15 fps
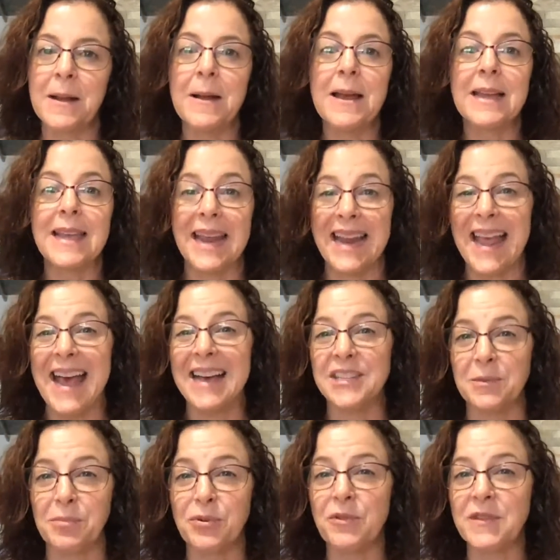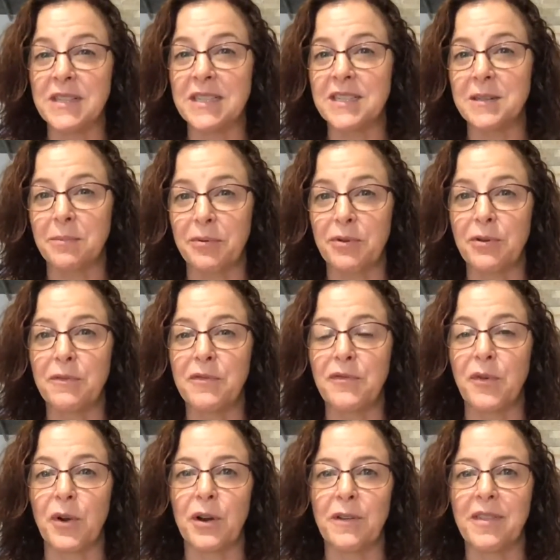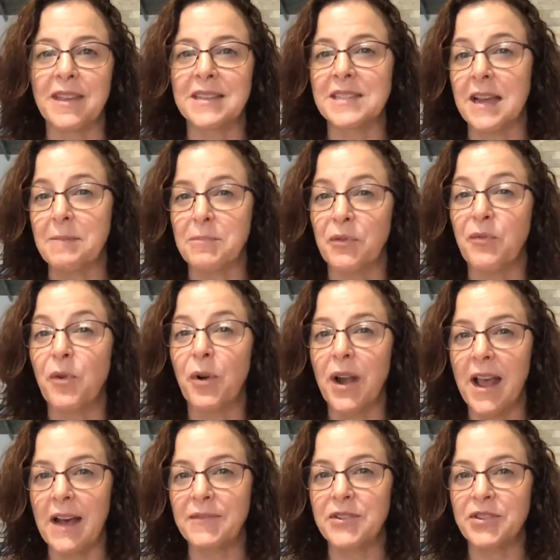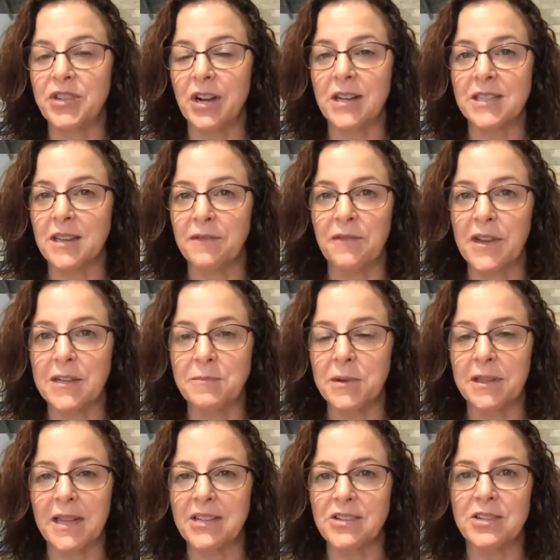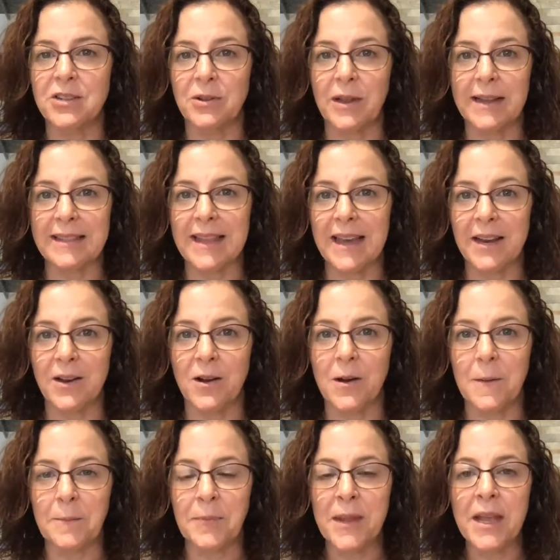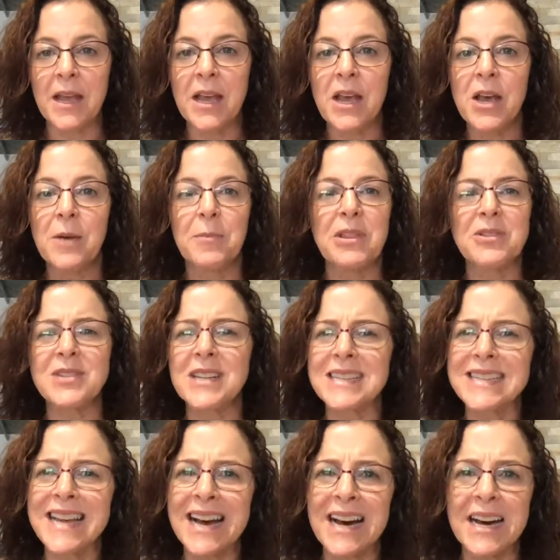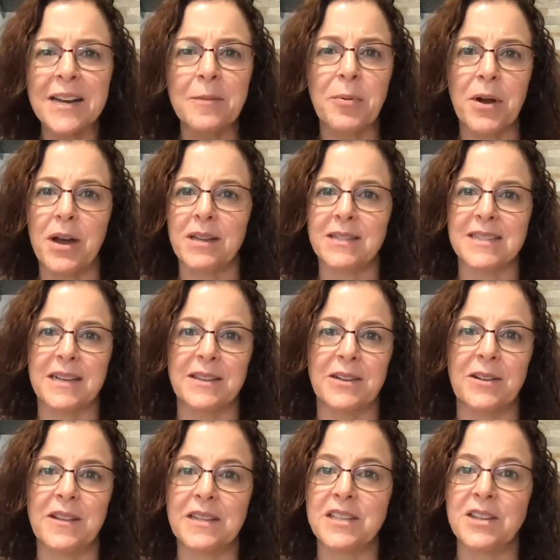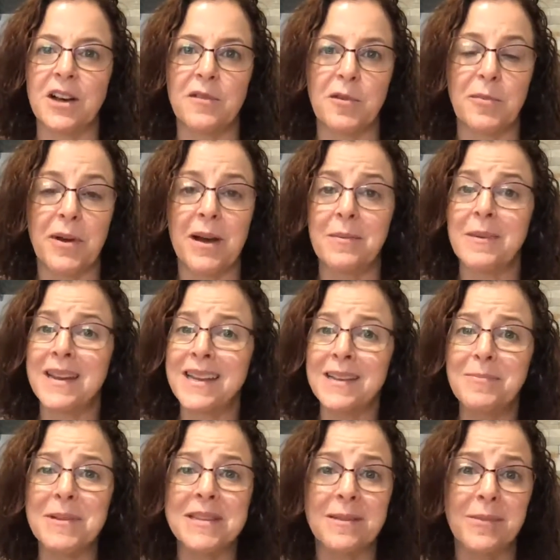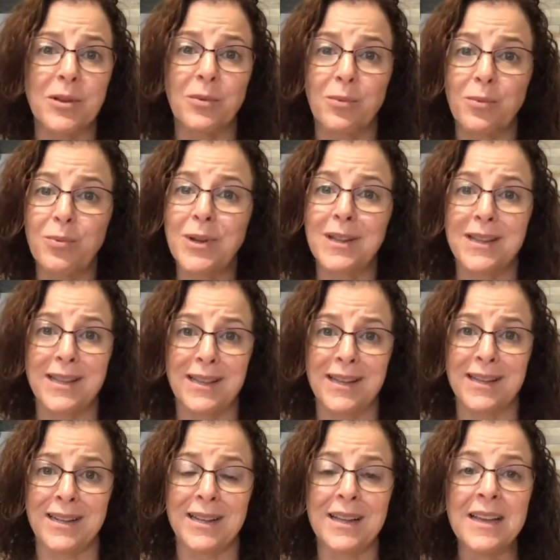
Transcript: getting ads approved and disapproved for things like before and after shots on Facebook. They just don't like that at all. But there's a ton of products out there that solve a problem, and it could be something really little.